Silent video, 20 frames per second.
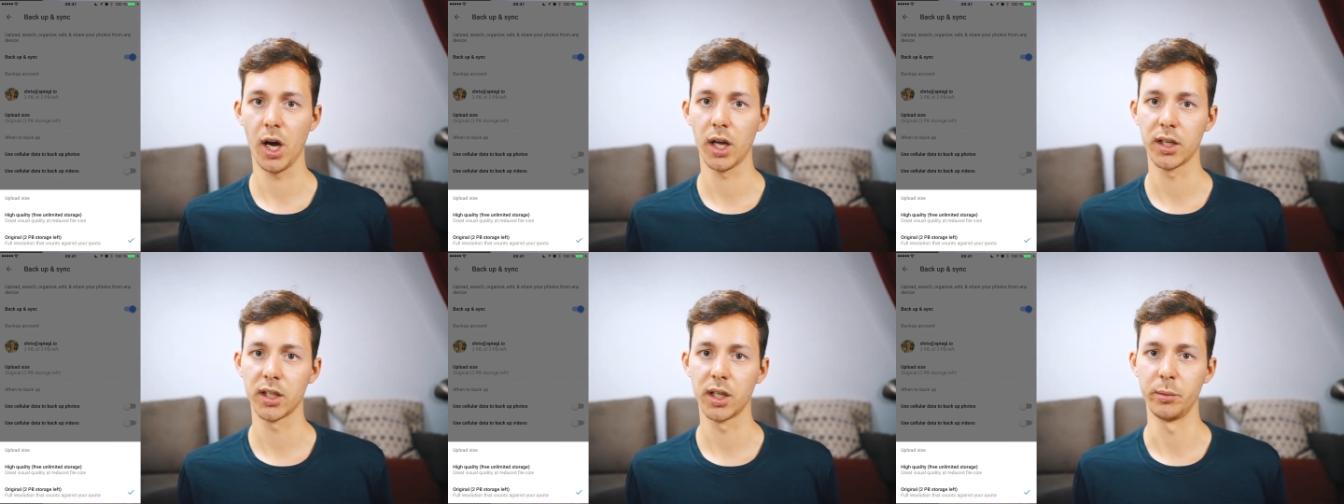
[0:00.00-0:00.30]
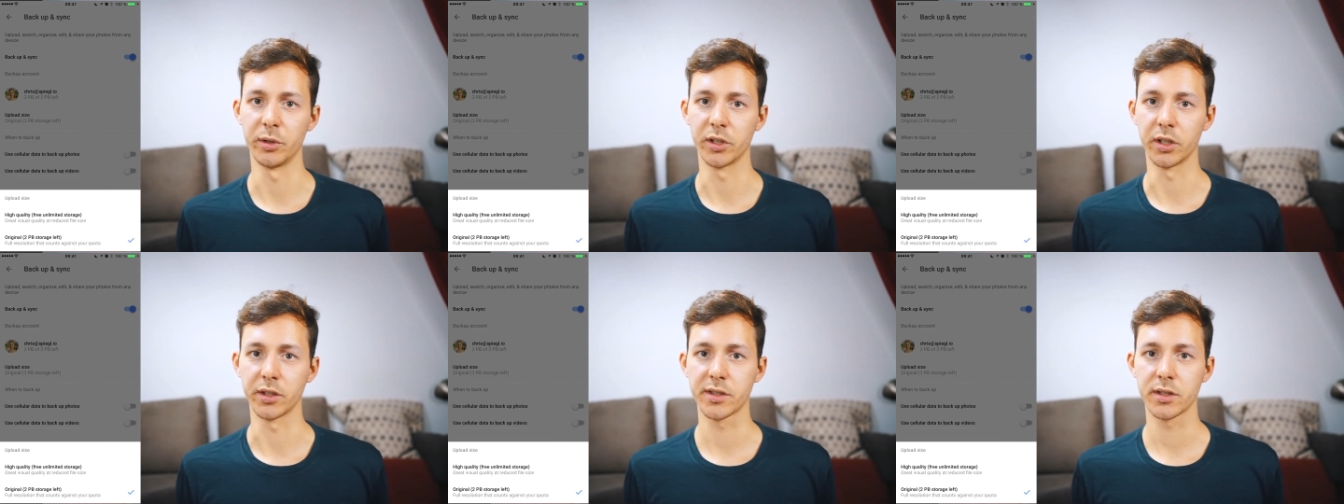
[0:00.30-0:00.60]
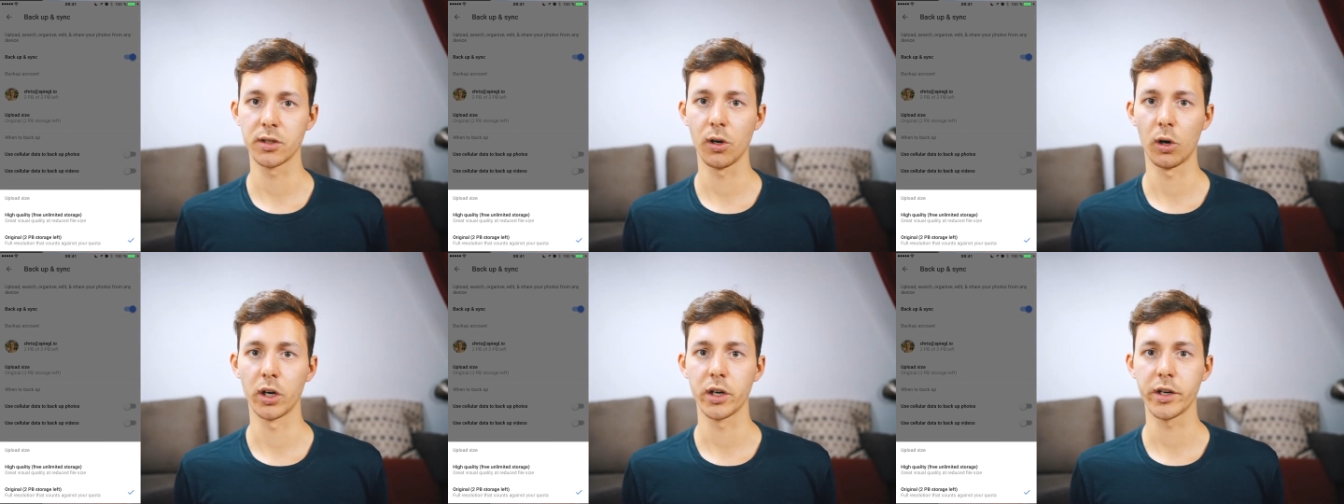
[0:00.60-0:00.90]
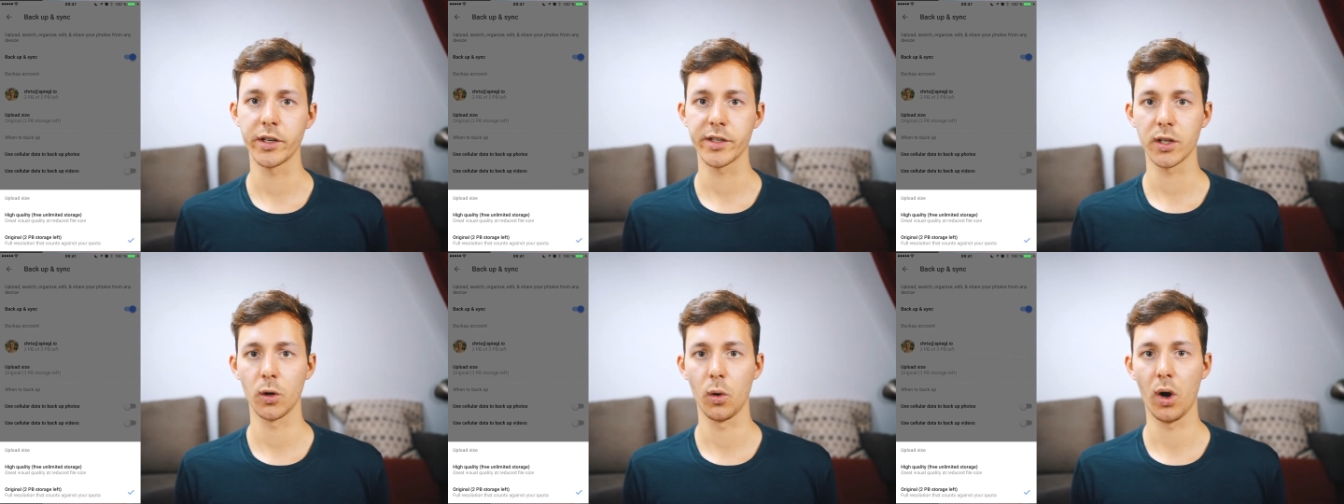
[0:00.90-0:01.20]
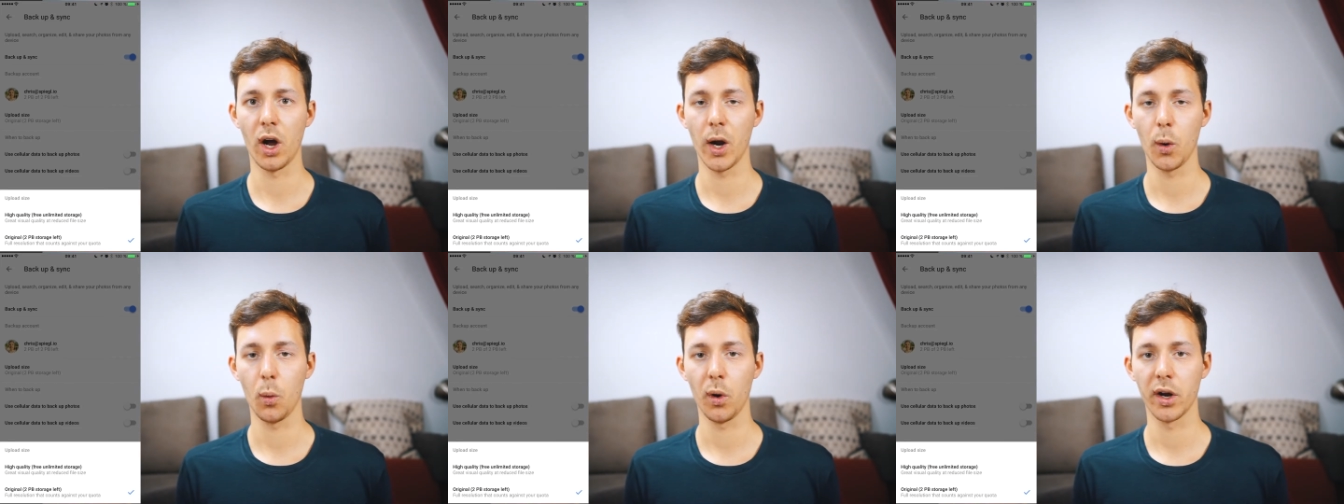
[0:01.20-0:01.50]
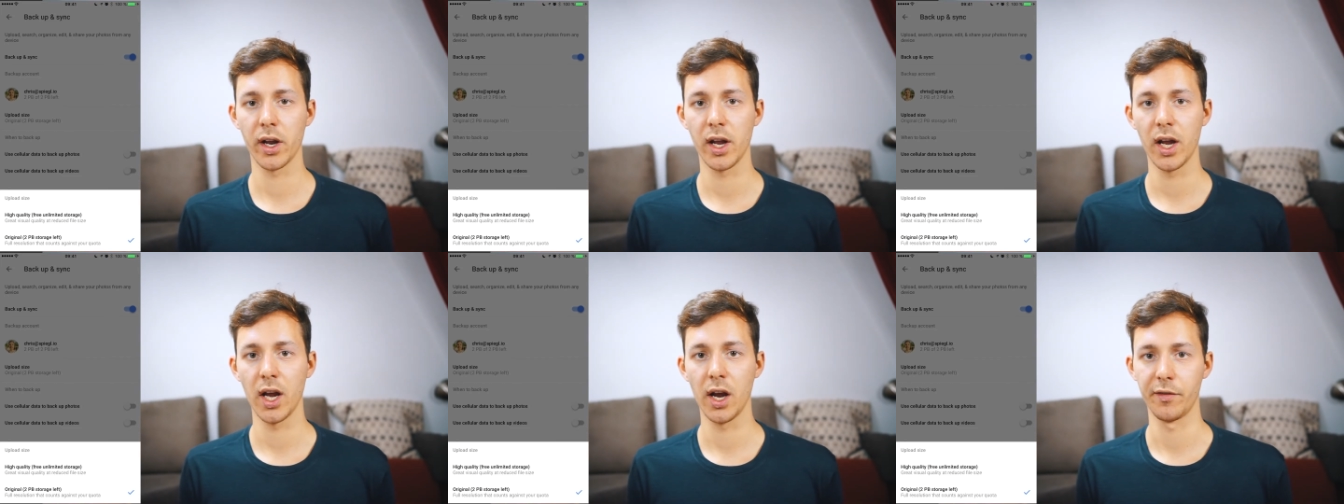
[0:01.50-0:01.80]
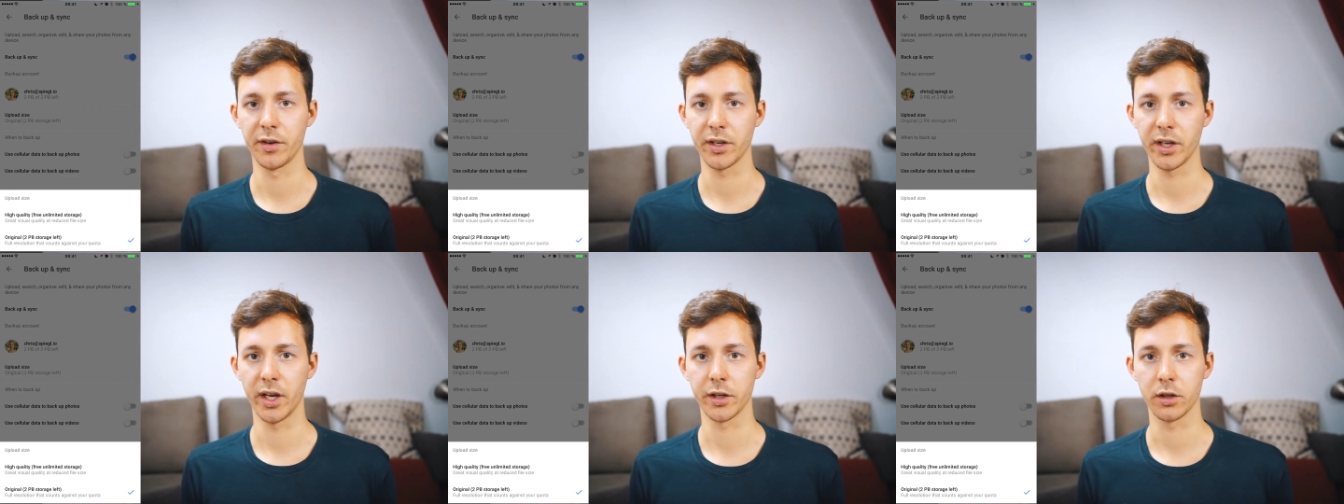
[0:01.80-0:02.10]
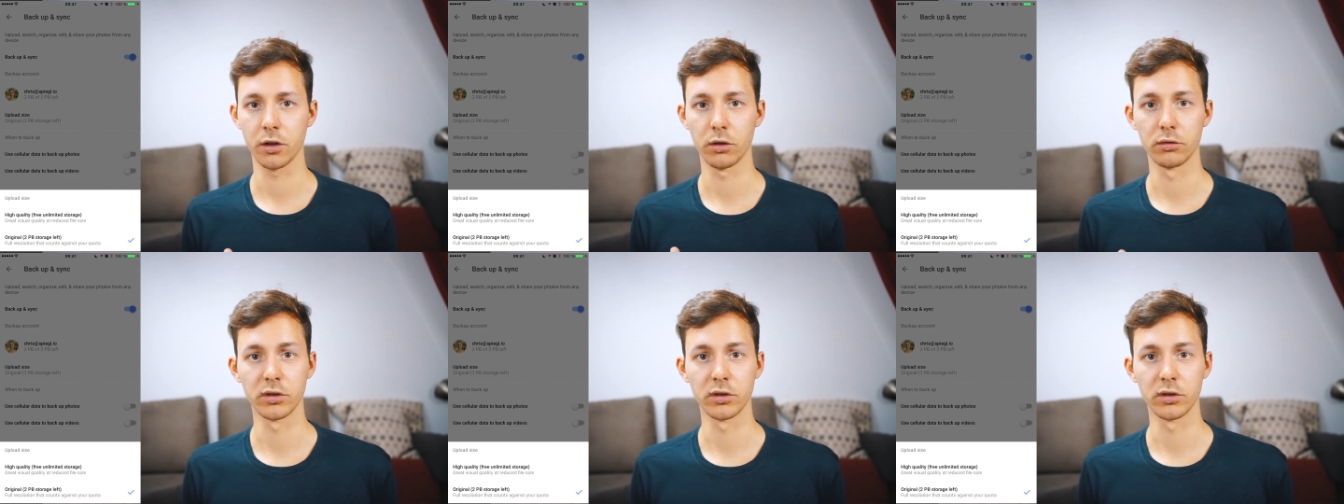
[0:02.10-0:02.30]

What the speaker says: unlimited storage, so I want to have it at